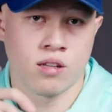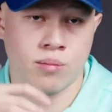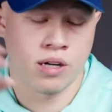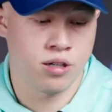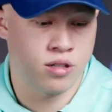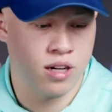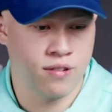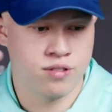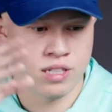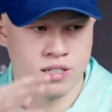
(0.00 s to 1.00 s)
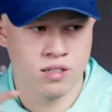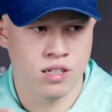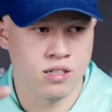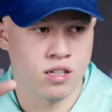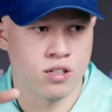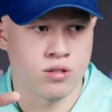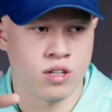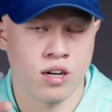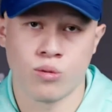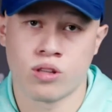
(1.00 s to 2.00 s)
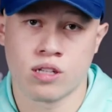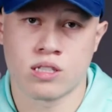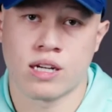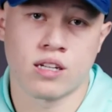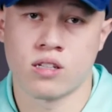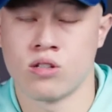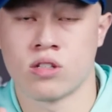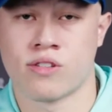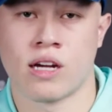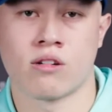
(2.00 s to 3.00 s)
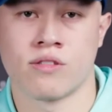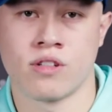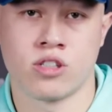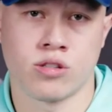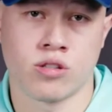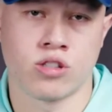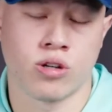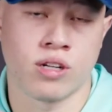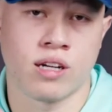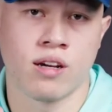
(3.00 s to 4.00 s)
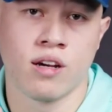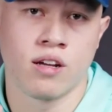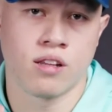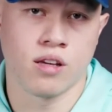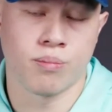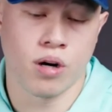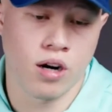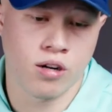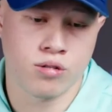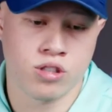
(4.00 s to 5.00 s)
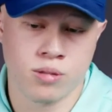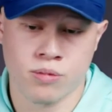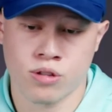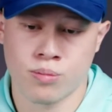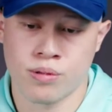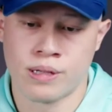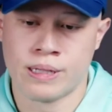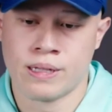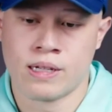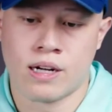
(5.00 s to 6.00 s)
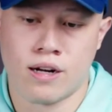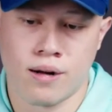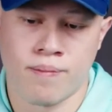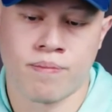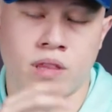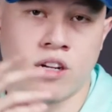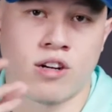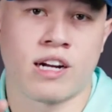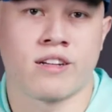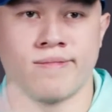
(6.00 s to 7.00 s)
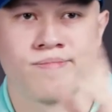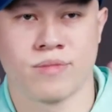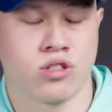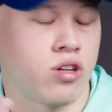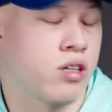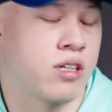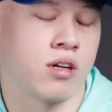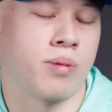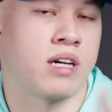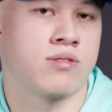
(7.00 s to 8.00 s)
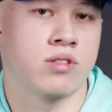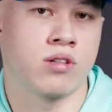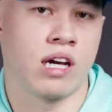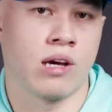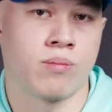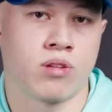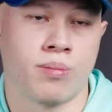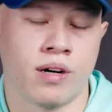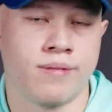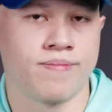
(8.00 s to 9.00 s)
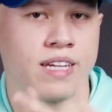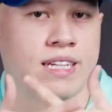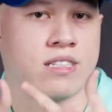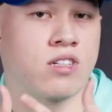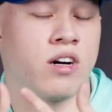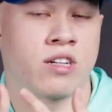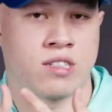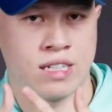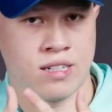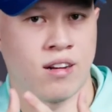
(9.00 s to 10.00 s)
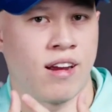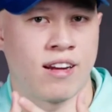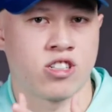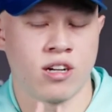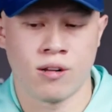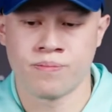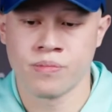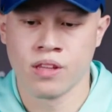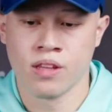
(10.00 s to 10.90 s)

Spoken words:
The Mariners offseason continues on with exciting news of Ken Griffey Jr. joining the ownership group. Kraken struggling their past few games, but it is a long season in the NHL.